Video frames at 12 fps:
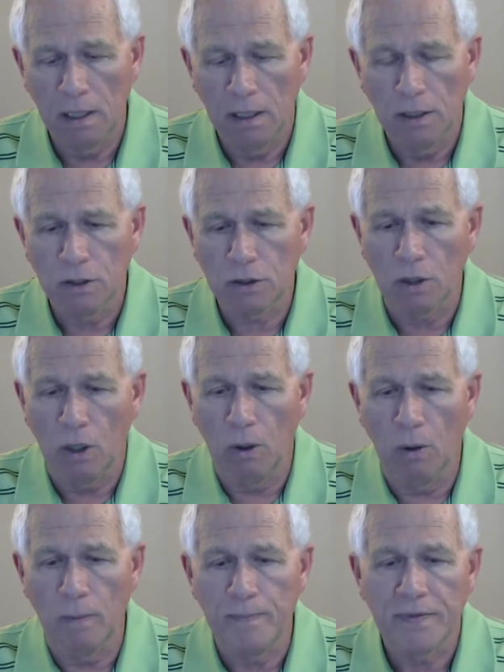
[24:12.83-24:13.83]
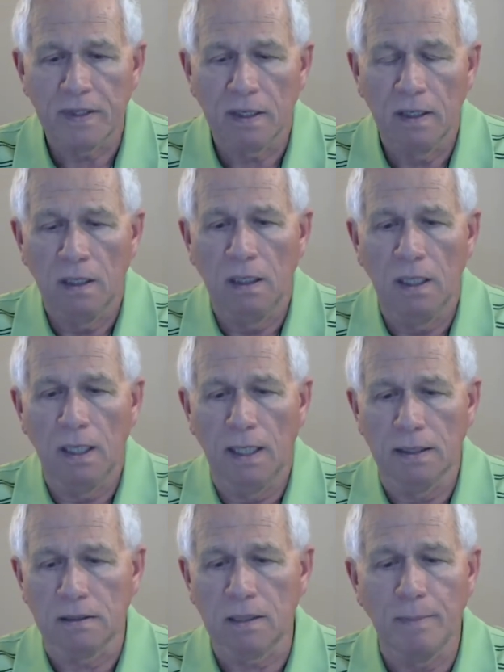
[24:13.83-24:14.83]
So
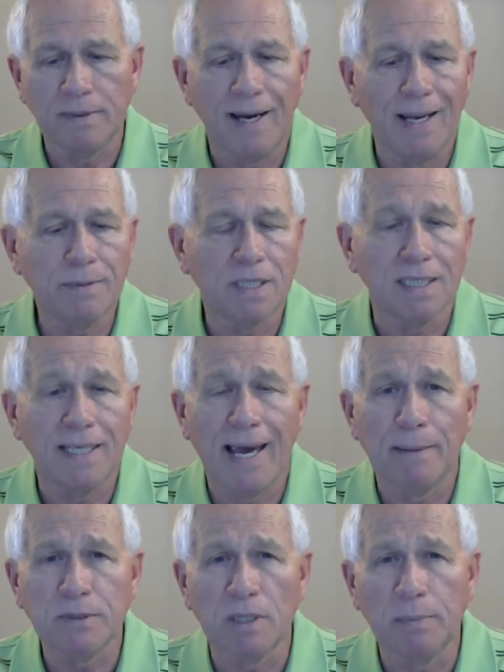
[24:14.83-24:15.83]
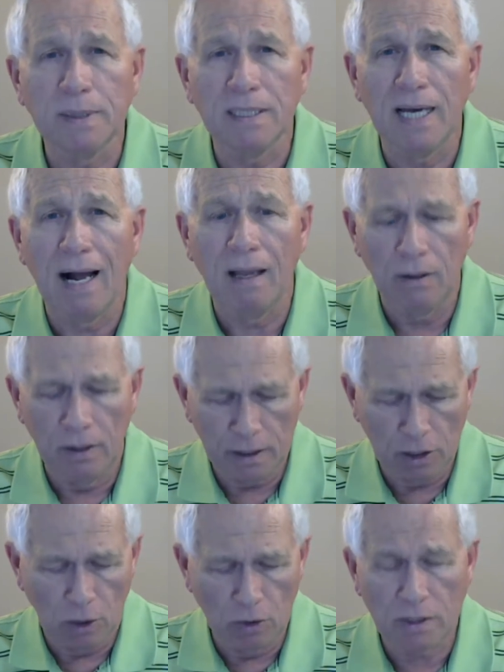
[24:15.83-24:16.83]
sometimes it gaps up $1
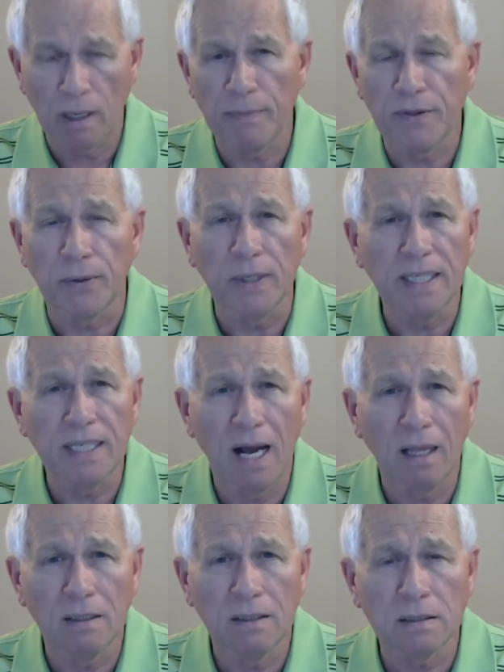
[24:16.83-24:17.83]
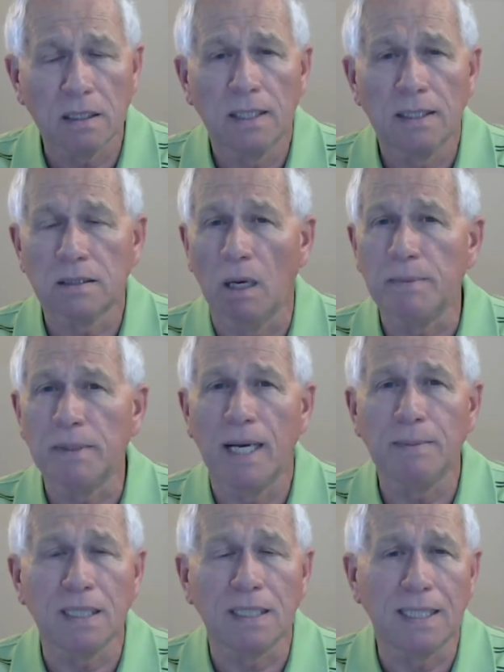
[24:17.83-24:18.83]
and goes up $3.
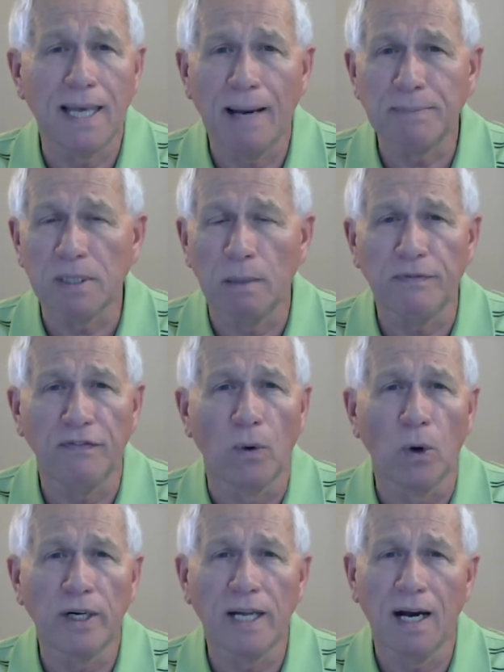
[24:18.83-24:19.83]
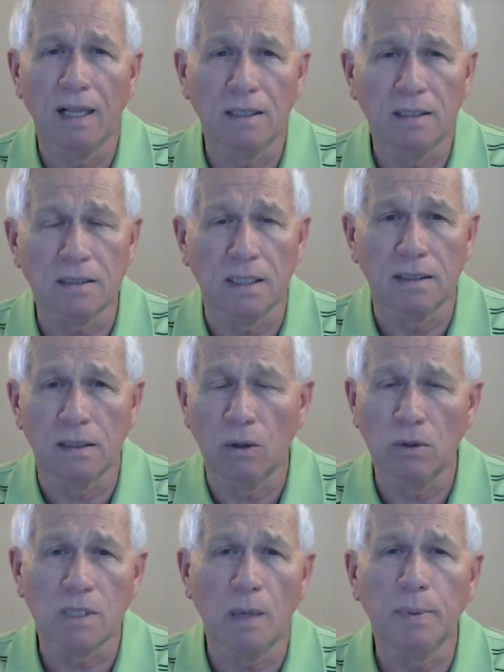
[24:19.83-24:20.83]
Sometimes it gaps up $4 and
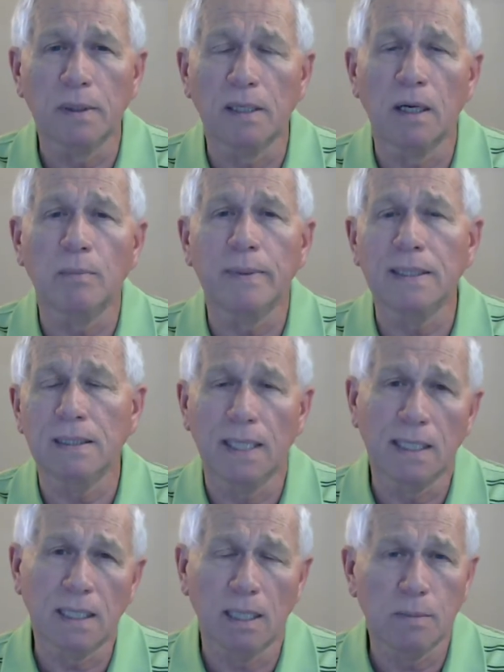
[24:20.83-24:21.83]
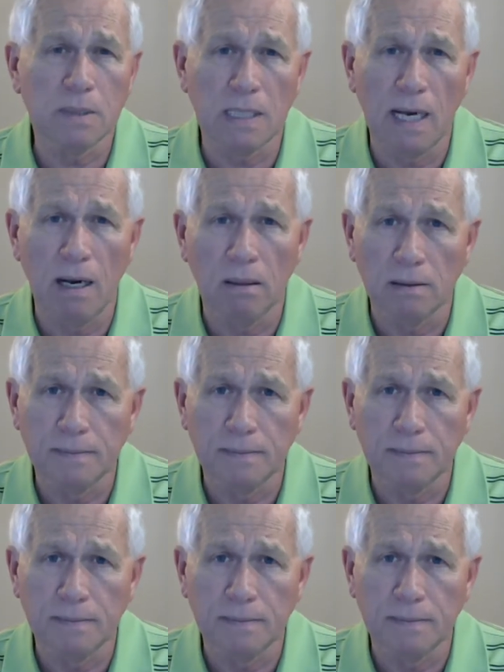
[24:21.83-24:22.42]
goes up a little bit and then comes down.